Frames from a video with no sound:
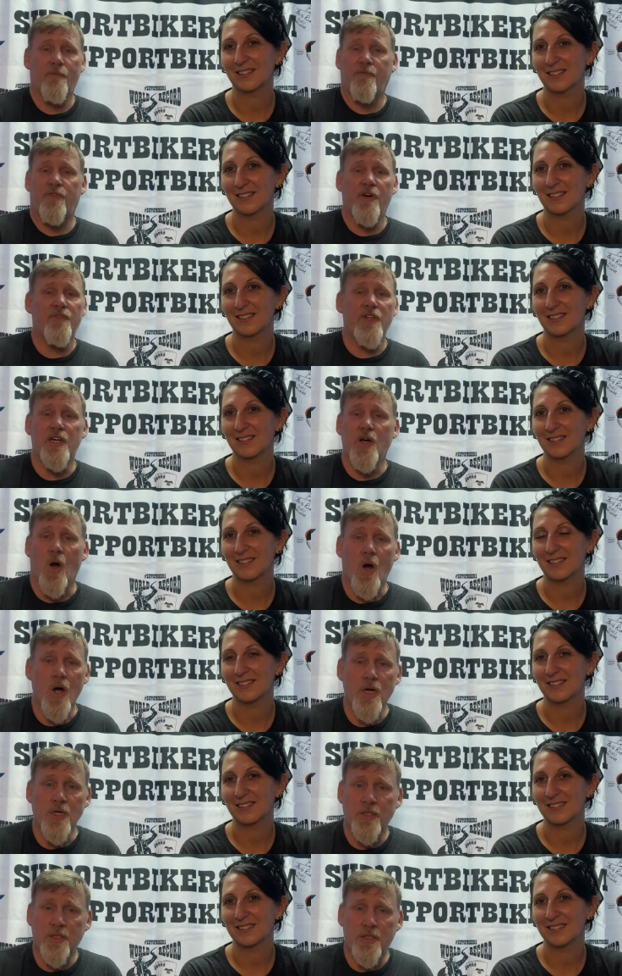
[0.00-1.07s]
Speaker 1: 50
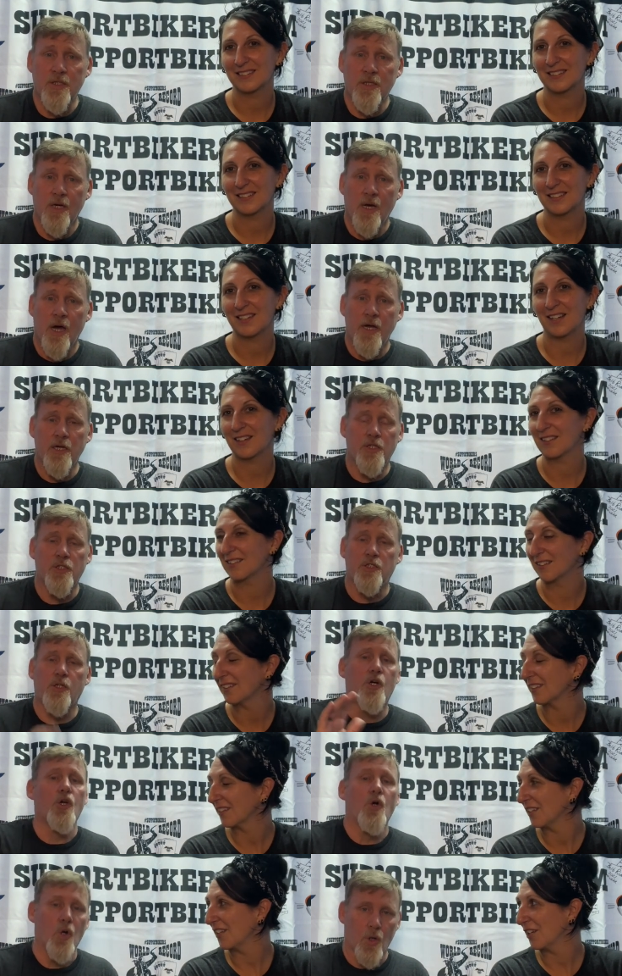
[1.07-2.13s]
yards. Yeah. You just
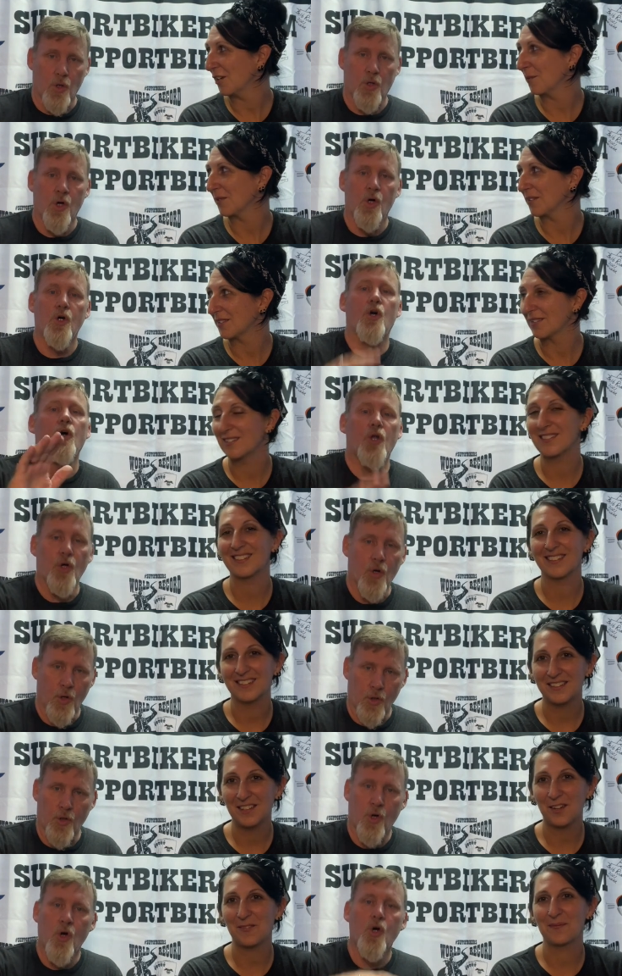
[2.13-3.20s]
go,
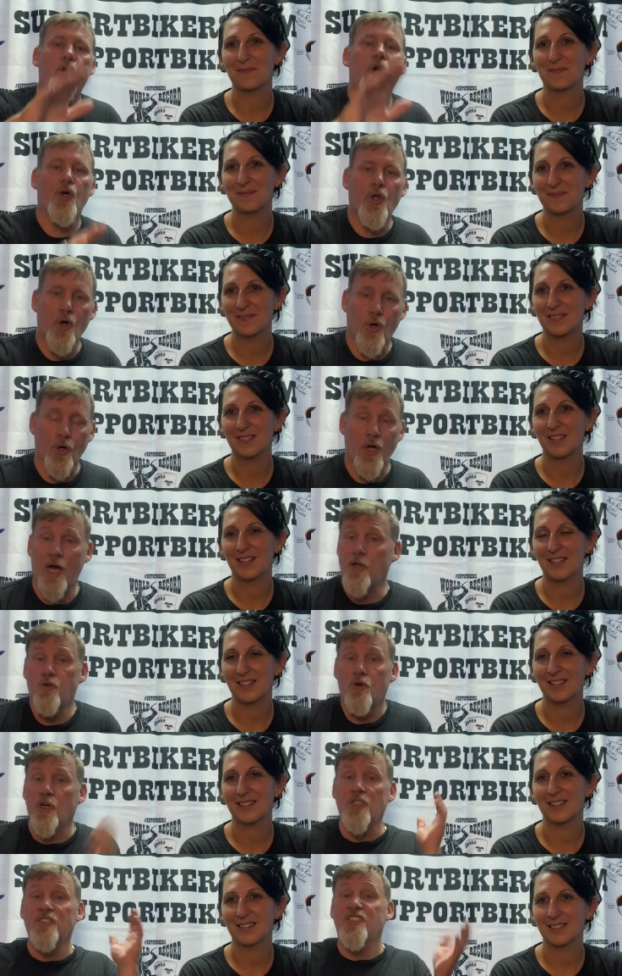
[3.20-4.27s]
go, go, and you
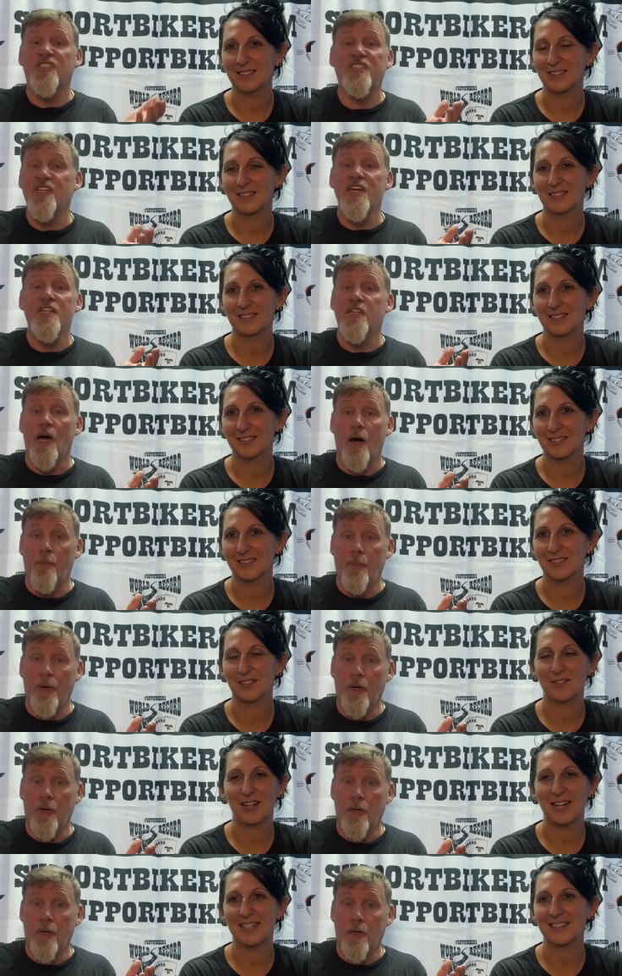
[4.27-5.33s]
couldn't see them.
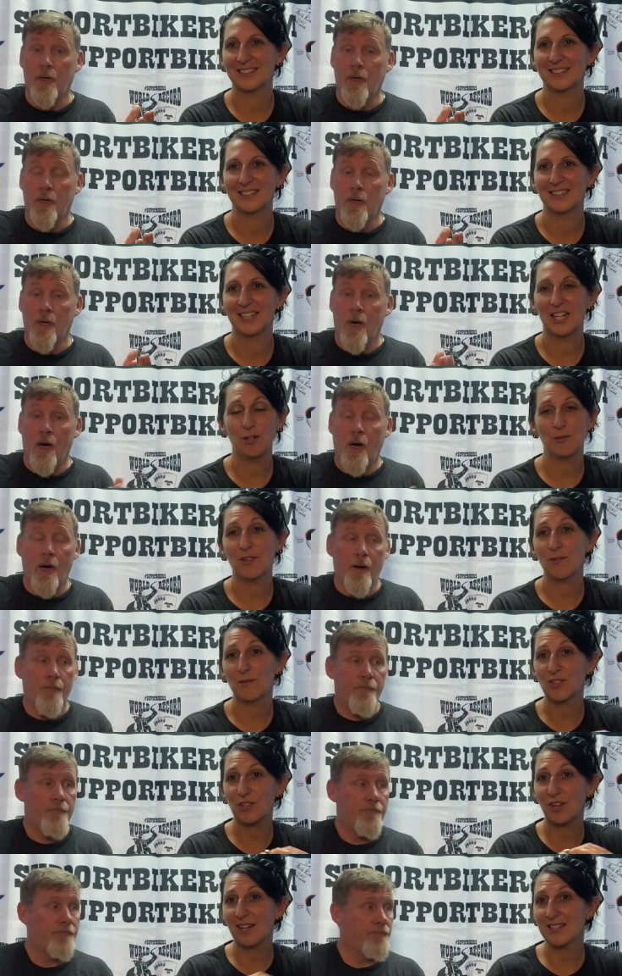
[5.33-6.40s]
Right.
Speaker 2: And it was
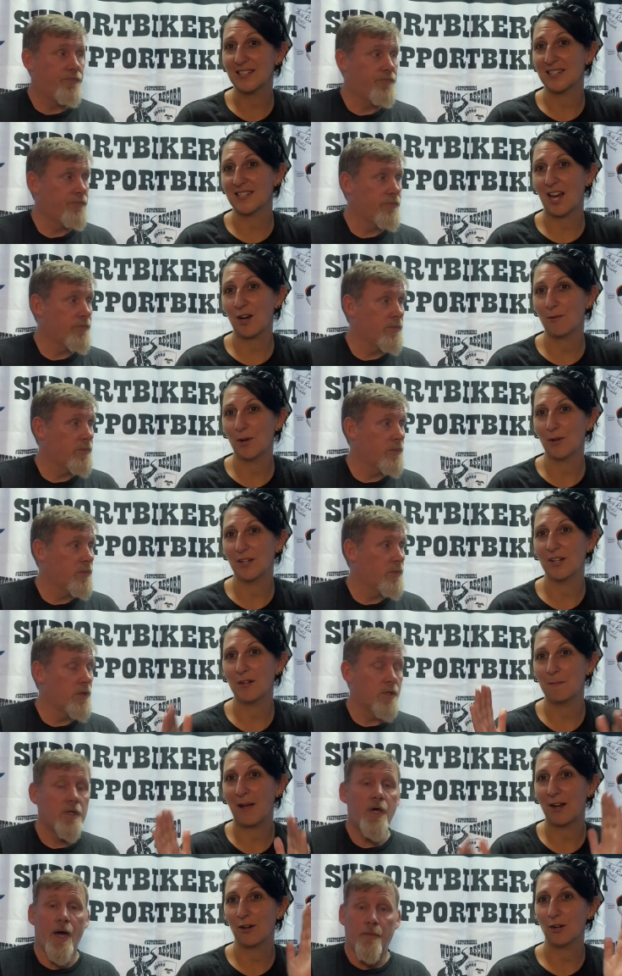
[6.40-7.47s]
across the entire road. It didn't
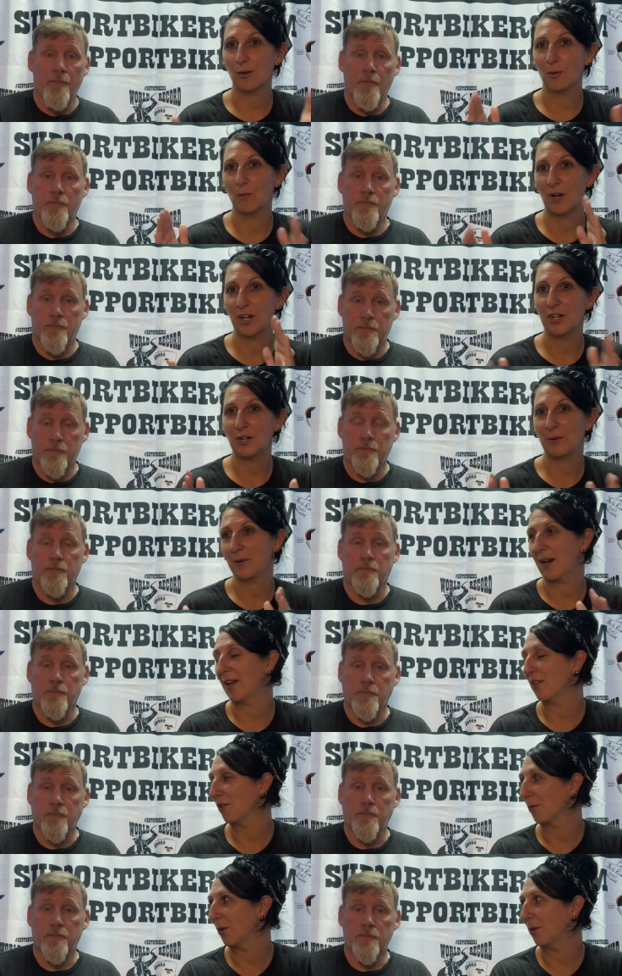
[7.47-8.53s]
matter yeah. where you were at
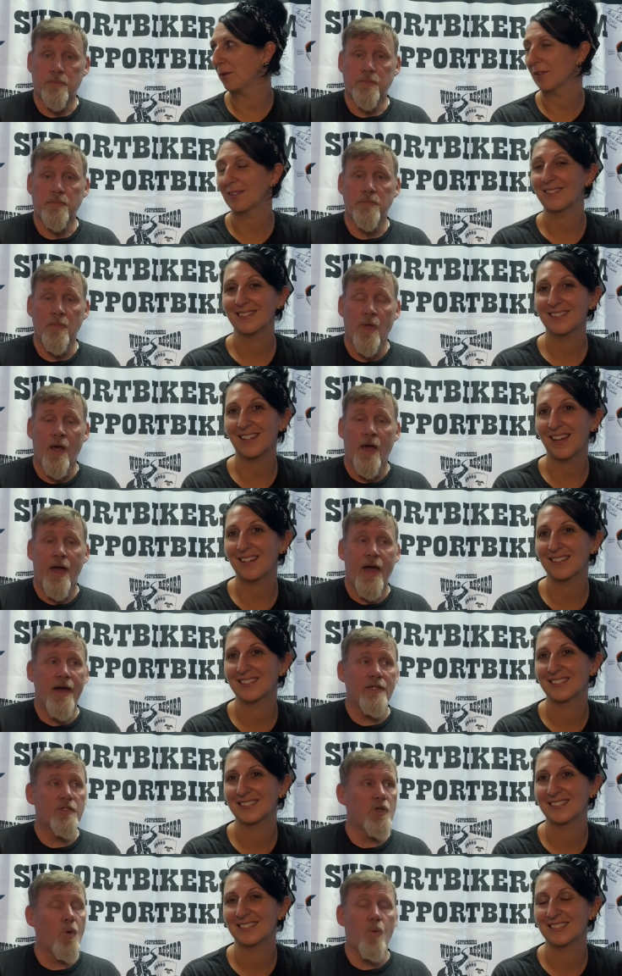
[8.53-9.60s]
in the road. Yeah.
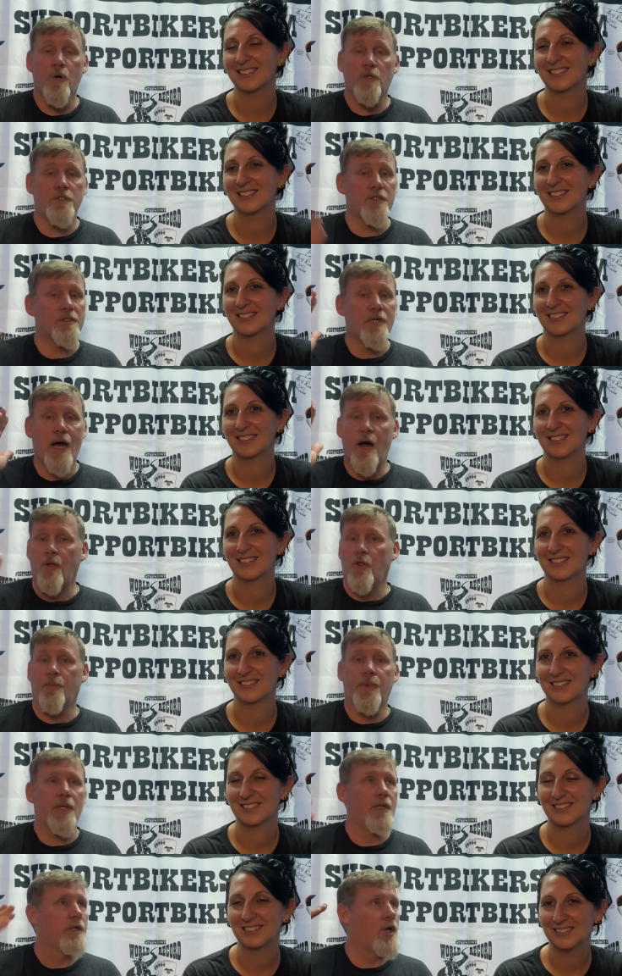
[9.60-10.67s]
Speaker 1: And so we're just out in the
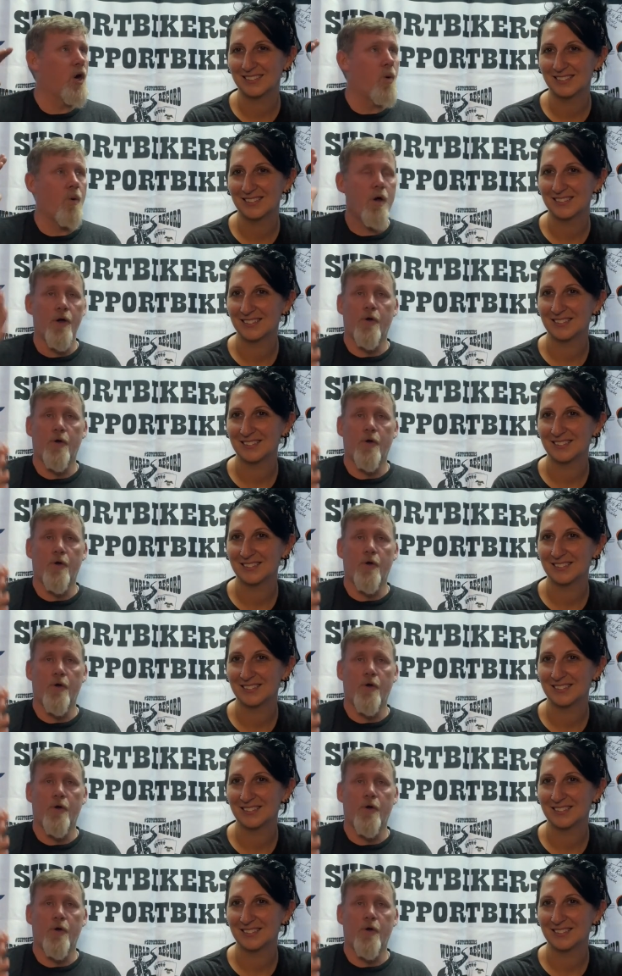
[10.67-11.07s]
middle of nowhere